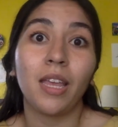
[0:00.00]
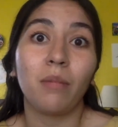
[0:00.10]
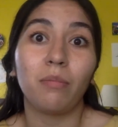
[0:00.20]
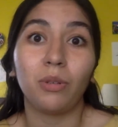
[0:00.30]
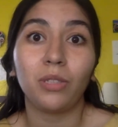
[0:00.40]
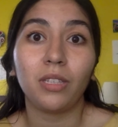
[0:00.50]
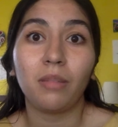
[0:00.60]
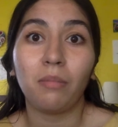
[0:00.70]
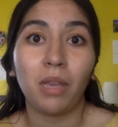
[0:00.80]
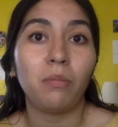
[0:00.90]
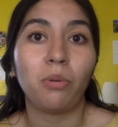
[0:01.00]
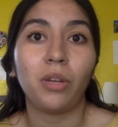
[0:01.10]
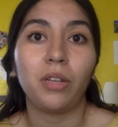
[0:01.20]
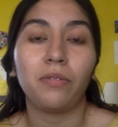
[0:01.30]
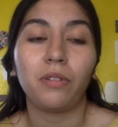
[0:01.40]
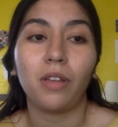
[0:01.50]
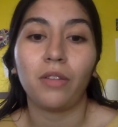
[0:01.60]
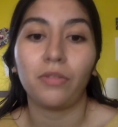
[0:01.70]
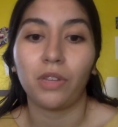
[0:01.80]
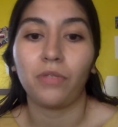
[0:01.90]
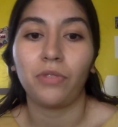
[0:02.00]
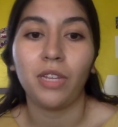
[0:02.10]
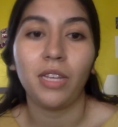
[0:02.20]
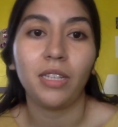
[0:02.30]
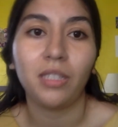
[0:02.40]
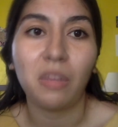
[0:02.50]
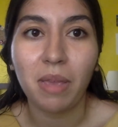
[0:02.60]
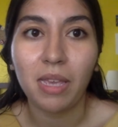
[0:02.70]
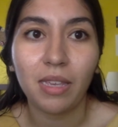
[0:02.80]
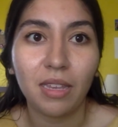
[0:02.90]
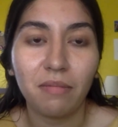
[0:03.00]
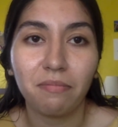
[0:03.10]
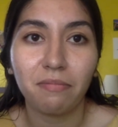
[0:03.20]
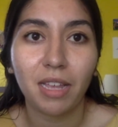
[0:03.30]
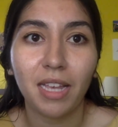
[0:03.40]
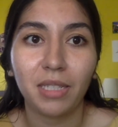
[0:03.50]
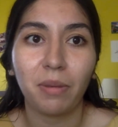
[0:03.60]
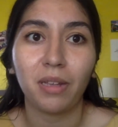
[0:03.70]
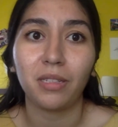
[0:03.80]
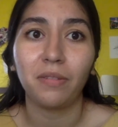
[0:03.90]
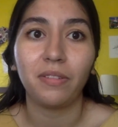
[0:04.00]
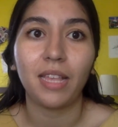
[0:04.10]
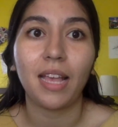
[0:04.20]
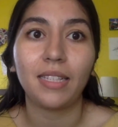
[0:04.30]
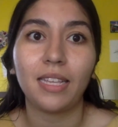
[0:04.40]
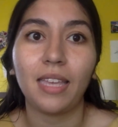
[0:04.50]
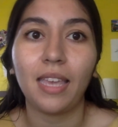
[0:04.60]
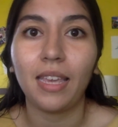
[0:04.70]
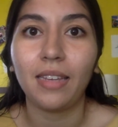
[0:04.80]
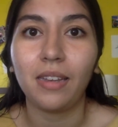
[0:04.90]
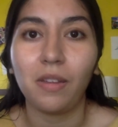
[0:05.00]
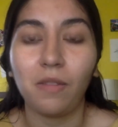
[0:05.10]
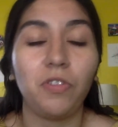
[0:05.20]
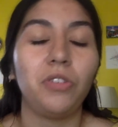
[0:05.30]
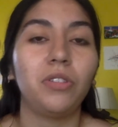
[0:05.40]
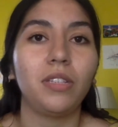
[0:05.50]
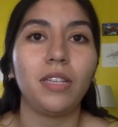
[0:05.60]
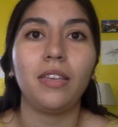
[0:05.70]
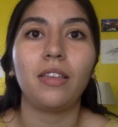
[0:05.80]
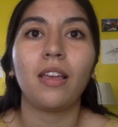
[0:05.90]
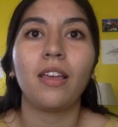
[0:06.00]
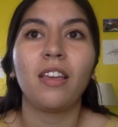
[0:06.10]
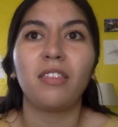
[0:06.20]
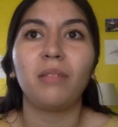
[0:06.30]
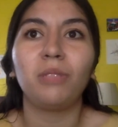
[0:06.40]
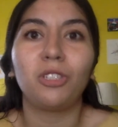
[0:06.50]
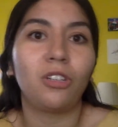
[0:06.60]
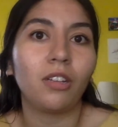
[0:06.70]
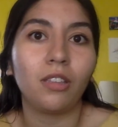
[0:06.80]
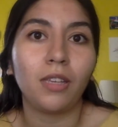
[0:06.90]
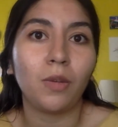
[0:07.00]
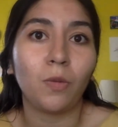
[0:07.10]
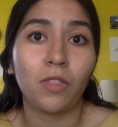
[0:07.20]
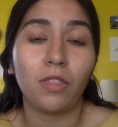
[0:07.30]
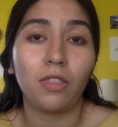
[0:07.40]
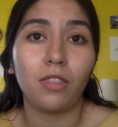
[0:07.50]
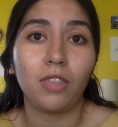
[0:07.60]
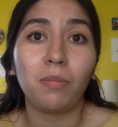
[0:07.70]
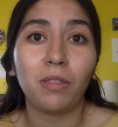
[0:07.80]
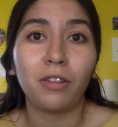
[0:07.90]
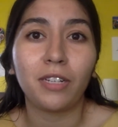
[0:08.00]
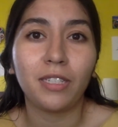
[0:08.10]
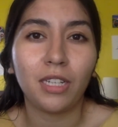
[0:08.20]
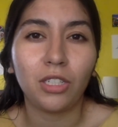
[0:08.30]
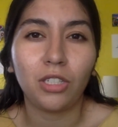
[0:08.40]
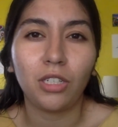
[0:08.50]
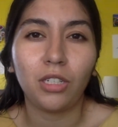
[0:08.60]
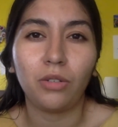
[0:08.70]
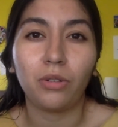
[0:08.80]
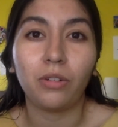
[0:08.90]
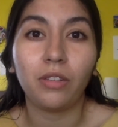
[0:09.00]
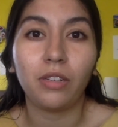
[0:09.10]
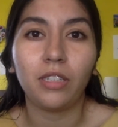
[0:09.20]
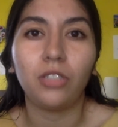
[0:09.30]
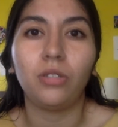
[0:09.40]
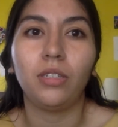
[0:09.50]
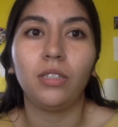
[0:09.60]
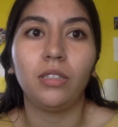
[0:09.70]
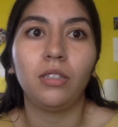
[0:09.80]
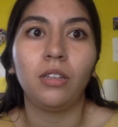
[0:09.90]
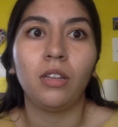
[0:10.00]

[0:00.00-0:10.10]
mostly the main point of reading, is to make it as positive as it can. And if you see them struggling with keeping their attention or their interest,